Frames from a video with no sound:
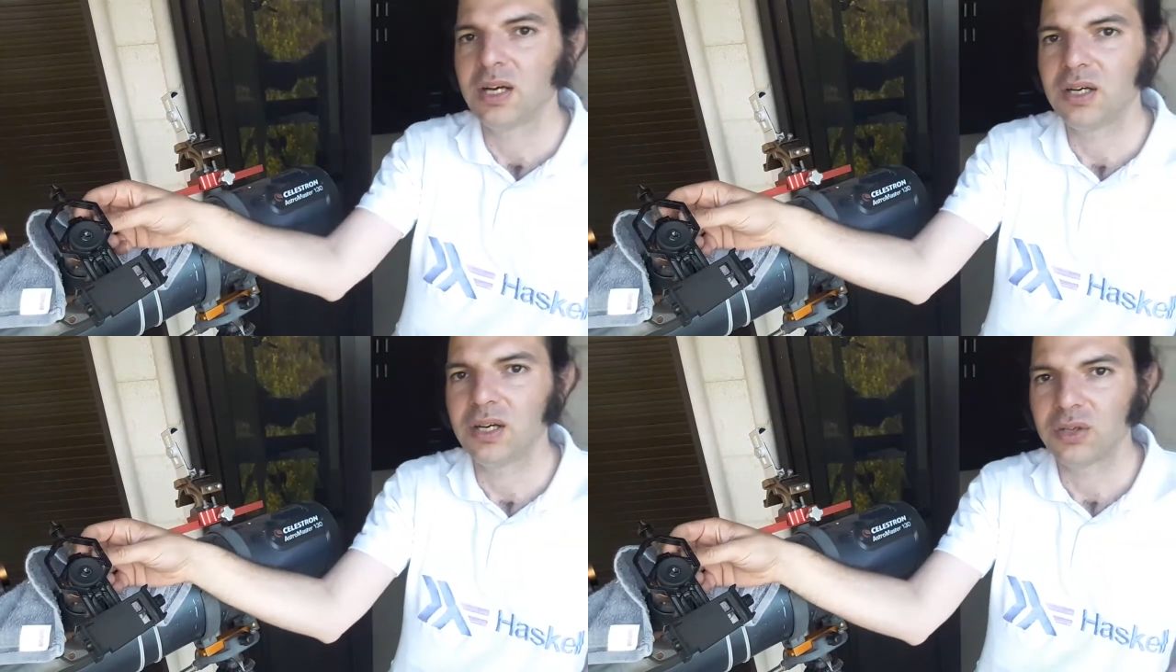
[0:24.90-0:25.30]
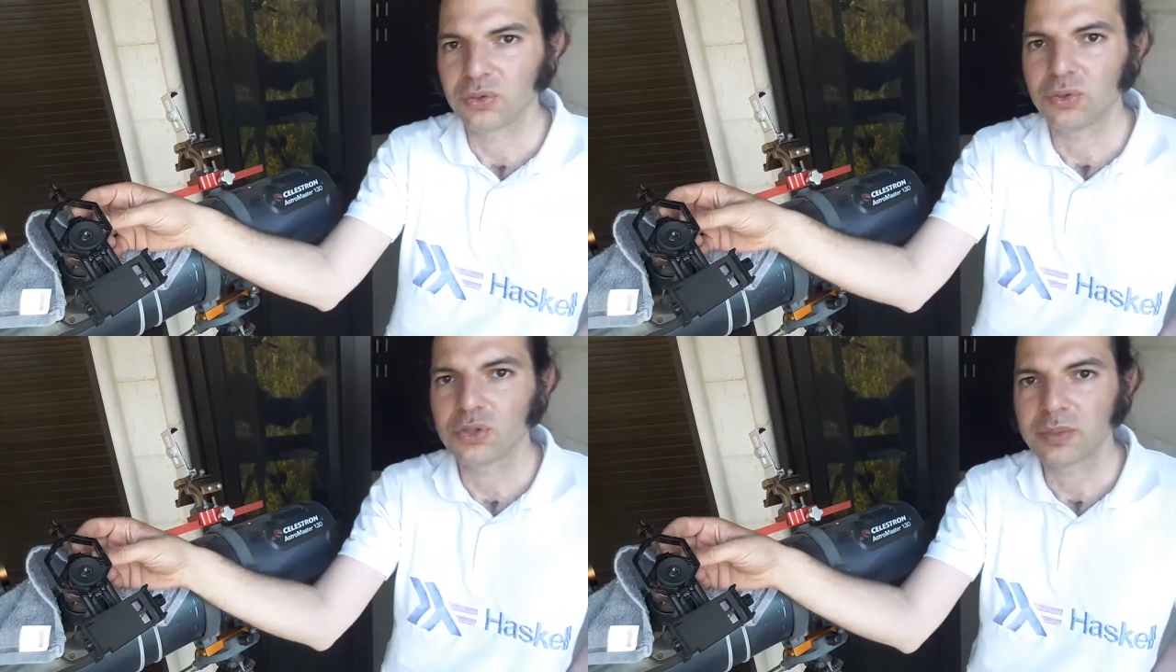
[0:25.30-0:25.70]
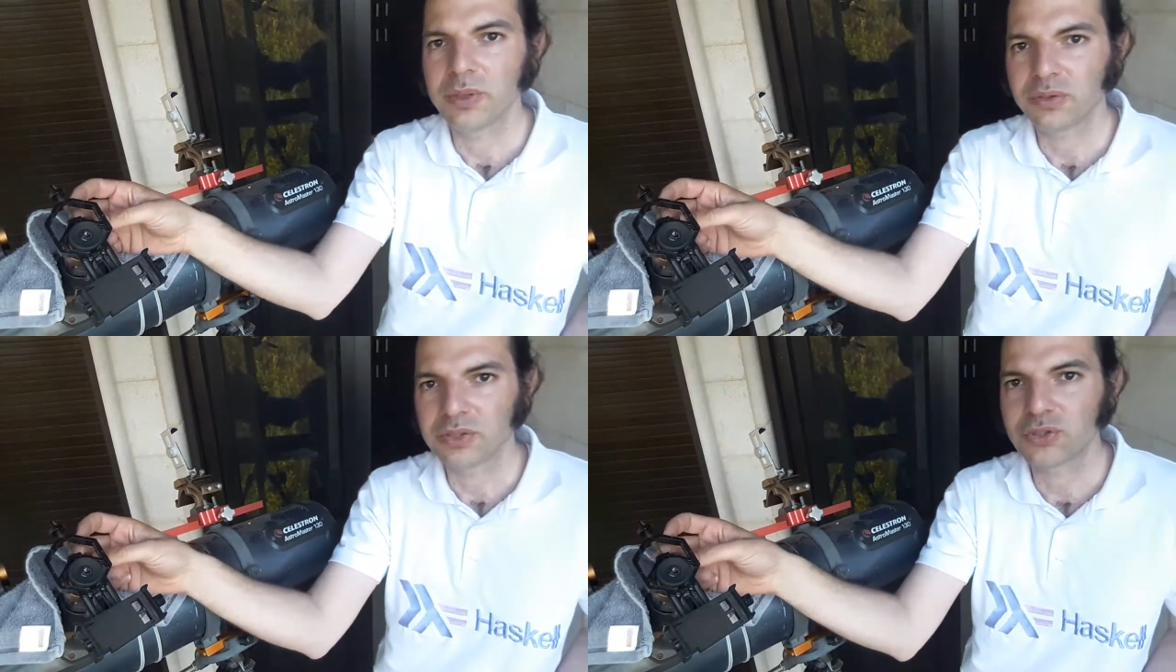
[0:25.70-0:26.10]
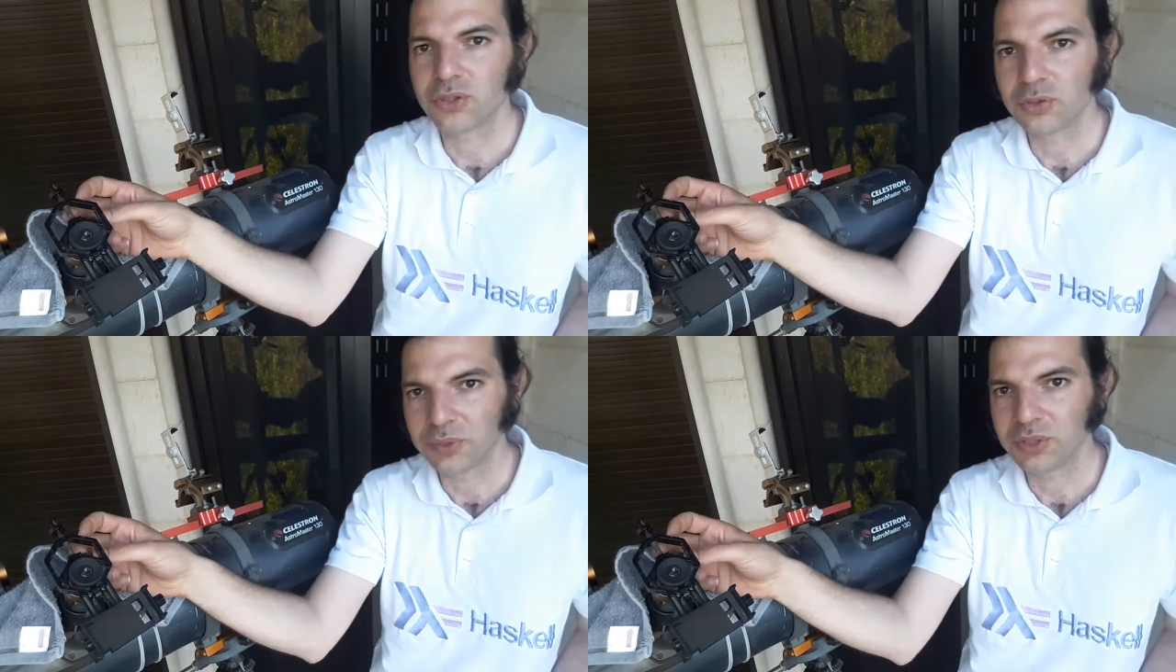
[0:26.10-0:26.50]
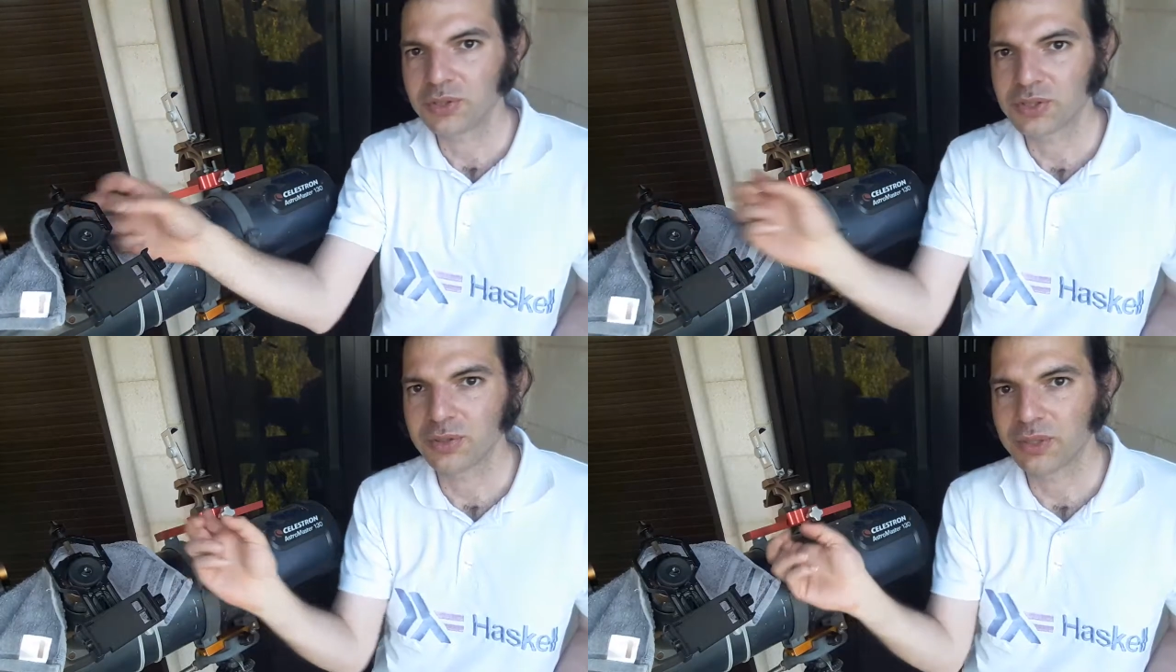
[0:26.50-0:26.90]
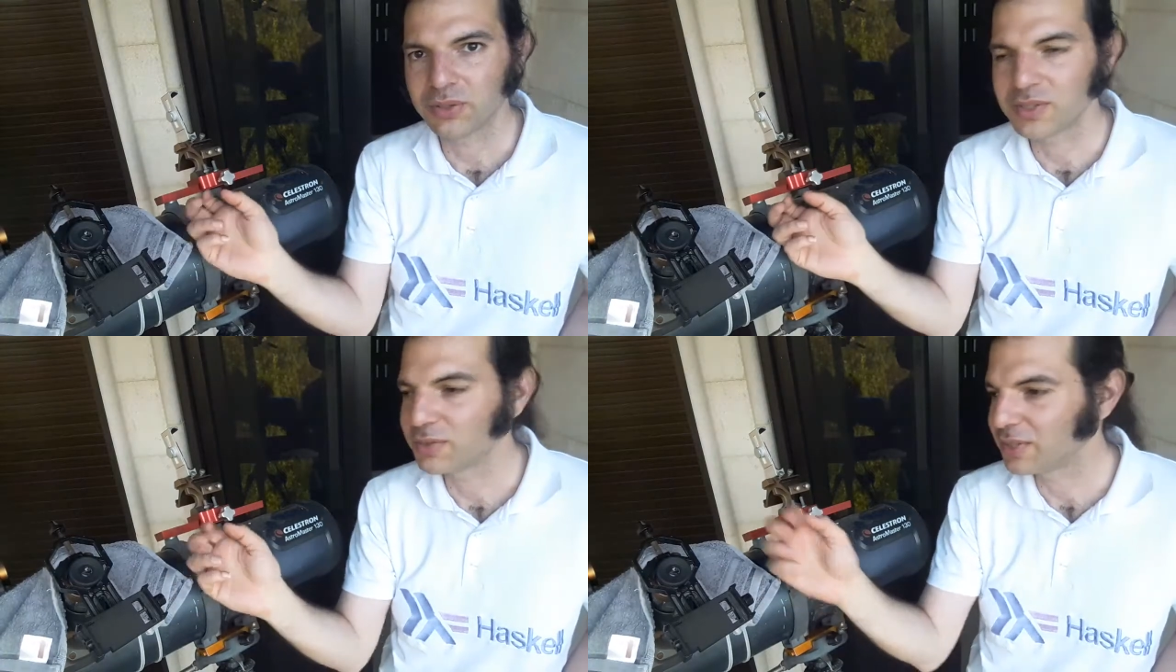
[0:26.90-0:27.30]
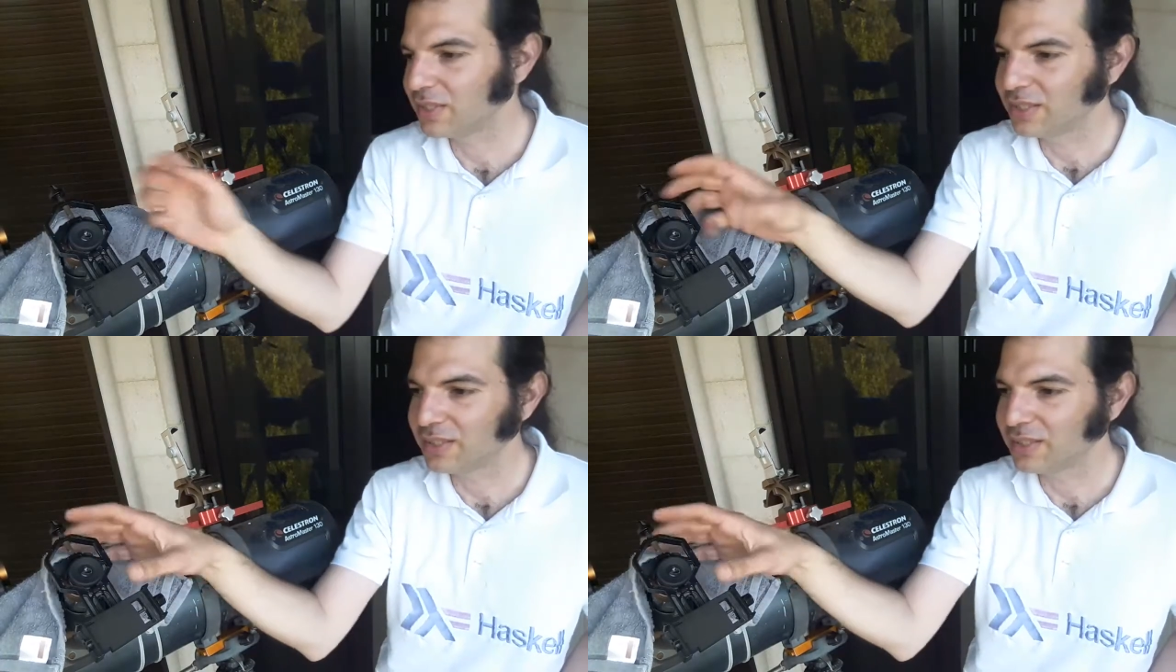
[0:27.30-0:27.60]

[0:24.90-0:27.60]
knows about astronomy knows about this.